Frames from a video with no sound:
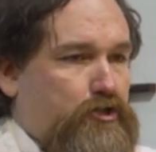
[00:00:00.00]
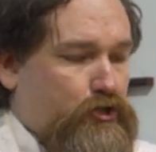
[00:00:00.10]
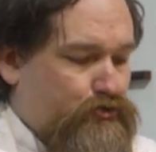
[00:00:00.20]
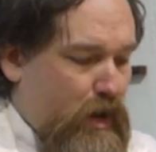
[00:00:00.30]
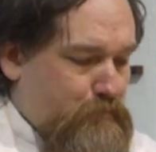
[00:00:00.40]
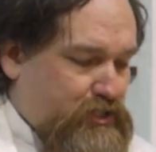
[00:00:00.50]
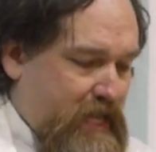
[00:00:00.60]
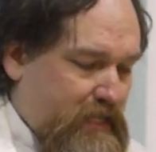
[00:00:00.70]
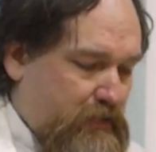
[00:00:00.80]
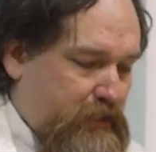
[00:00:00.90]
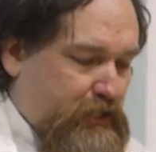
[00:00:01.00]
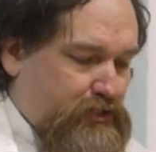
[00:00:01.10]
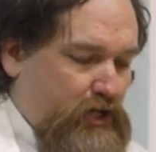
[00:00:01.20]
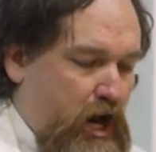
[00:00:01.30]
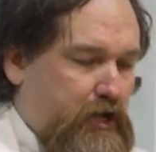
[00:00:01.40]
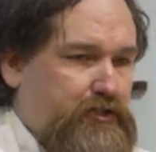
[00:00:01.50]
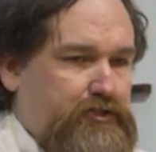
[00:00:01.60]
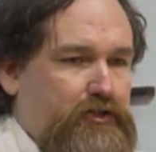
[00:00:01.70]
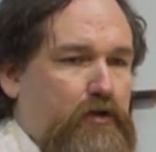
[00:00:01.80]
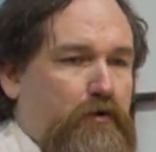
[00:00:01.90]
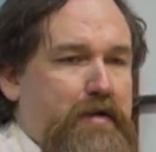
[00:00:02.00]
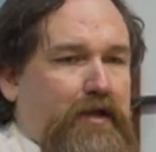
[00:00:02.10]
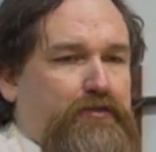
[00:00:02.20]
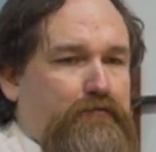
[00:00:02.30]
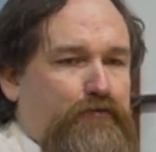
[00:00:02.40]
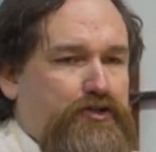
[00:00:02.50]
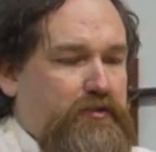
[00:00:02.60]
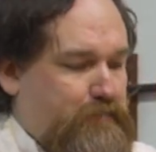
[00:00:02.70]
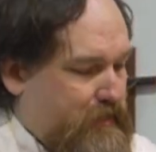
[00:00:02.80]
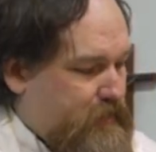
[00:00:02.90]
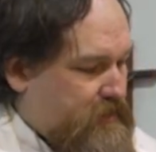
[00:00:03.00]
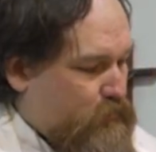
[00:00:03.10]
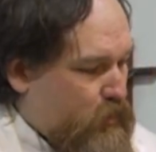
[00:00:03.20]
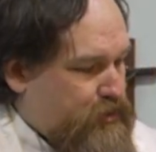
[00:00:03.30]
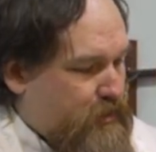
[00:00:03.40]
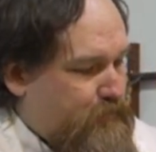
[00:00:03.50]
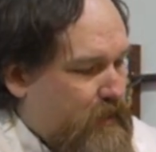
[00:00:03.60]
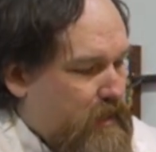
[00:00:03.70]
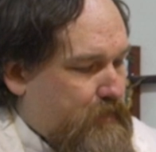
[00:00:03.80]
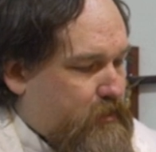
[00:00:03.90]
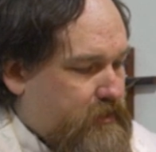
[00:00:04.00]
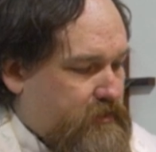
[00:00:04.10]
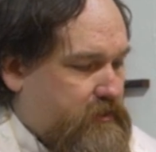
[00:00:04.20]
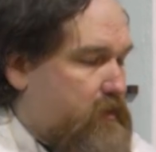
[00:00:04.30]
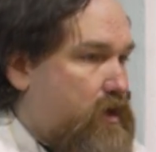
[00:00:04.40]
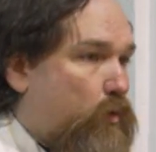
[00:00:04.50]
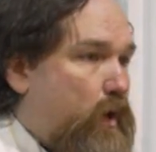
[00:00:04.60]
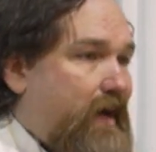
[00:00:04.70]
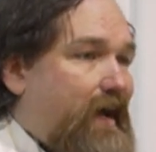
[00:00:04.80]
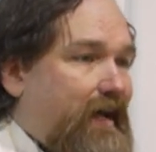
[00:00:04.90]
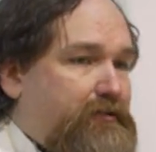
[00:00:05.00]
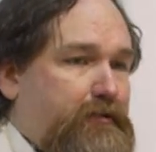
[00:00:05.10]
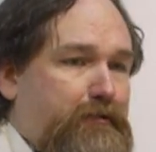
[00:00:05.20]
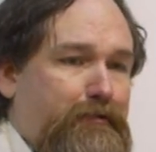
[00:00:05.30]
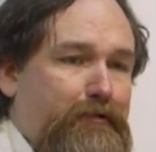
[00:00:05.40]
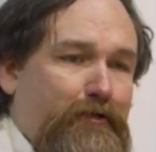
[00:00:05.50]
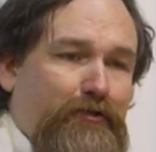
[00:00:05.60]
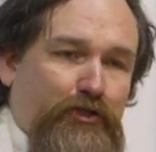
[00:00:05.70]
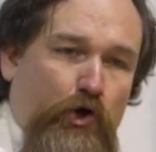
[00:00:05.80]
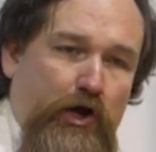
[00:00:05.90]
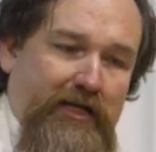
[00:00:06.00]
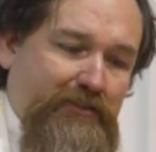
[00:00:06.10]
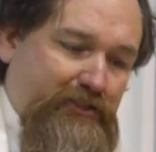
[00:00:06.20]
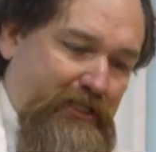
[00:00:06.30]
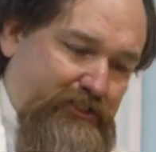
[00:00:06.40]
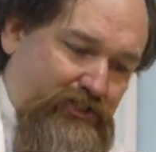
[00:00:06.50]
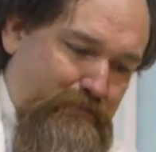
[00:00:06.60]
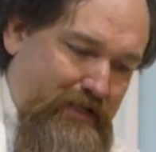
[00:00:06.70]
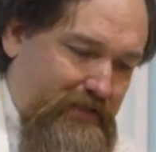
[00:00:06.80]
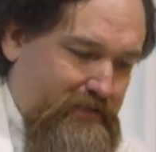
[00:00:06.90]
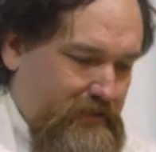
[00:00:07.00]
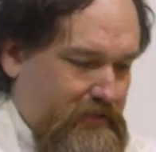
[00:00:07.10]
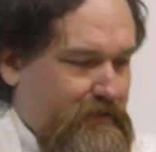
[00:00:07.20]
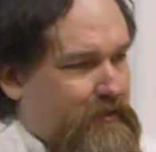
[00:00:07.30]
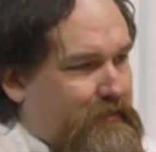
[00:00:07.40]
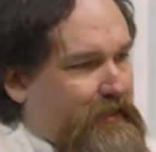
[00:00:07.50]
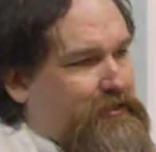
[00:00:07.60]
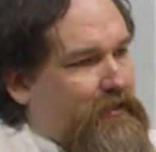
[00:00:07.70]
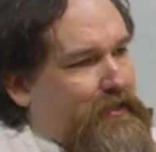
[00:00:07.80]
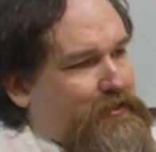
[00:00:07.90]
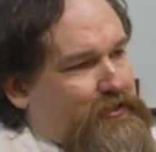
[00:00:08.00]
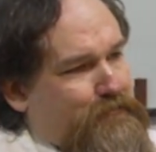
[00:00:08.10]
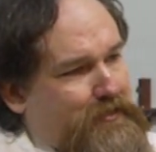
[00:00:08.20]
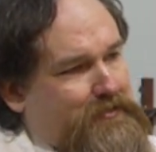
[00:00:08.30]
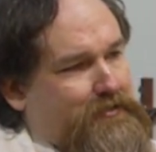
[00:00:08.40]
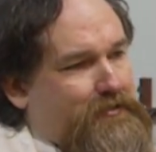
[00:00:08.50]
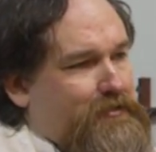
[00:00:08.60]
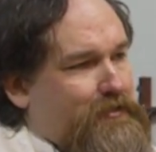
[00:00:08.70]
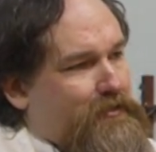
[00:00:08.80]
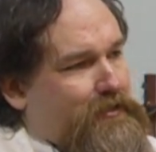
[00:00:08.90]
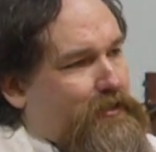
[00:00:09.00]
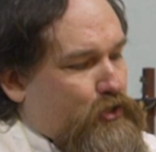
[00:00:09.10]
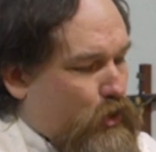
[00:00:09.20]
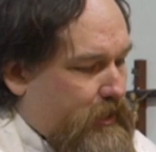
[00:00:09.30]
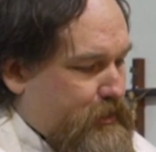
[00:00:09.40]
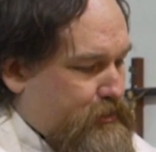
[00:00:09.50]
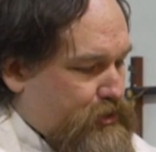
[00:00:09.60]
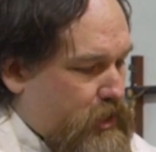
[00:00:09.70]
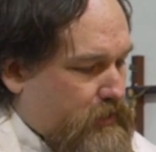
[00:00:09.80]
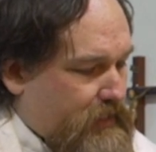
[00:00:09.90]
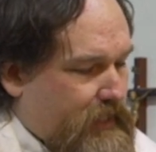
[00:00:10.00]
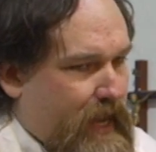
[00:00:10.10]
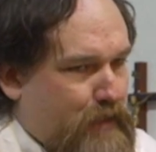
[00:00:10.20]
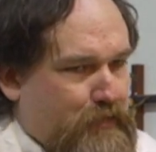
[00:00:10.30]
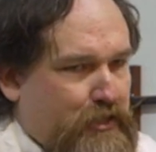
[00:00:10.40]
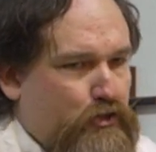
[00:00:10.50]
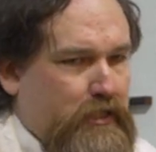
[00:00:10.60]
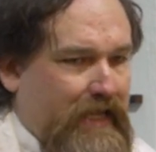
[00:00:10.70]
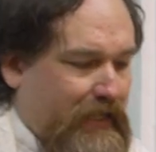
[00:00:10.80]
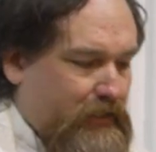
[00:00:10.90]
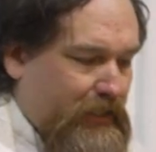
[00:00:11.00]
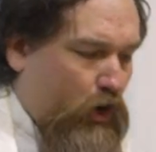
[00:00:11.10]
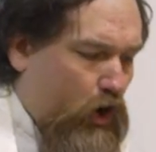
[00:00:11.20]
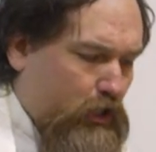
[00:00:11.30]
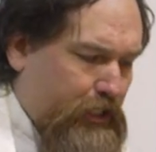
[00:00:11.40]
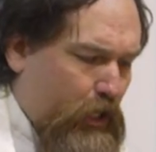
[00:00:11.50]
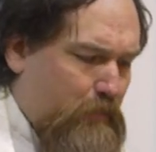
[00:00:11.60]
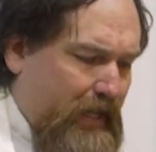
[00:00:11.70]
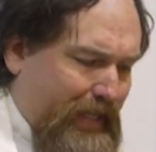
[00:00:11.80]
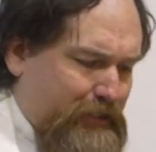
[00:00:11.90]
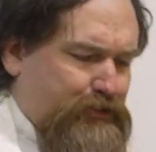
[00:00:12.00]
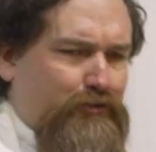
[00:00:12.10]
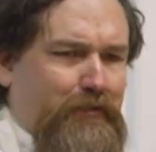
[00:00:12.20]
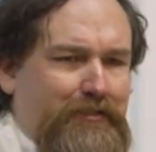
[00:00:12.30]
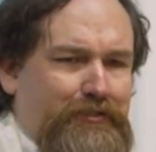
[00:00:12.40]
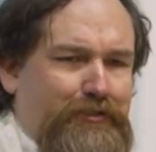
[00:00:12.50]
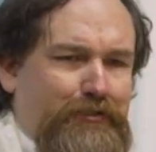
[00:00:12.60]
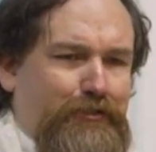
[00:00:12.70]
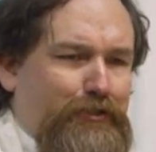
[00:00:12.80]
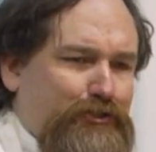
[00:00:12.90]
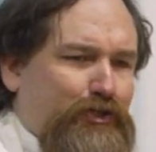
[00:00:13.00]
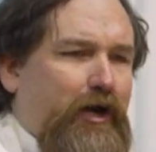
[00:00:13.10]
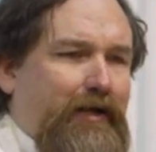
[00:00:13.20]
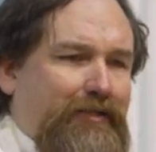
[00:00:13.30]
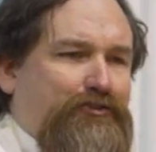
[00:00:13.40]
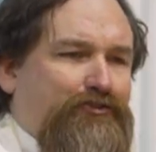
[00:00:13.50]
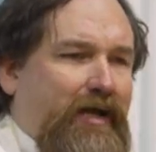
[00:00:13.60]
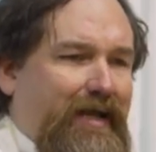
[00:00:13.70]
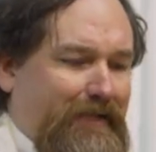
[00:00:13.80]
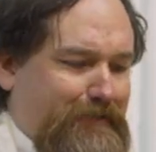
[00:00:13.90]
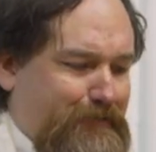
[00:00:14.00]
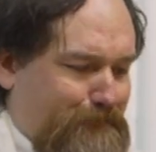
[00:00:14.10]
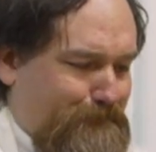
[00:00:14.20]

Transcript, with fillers: The drum set and the guitars will make their first appearance in worship because why not? The organ's an instrument, these are instruments. The organ certainly can't be uniquely holy among instruments. Sure, let's try it.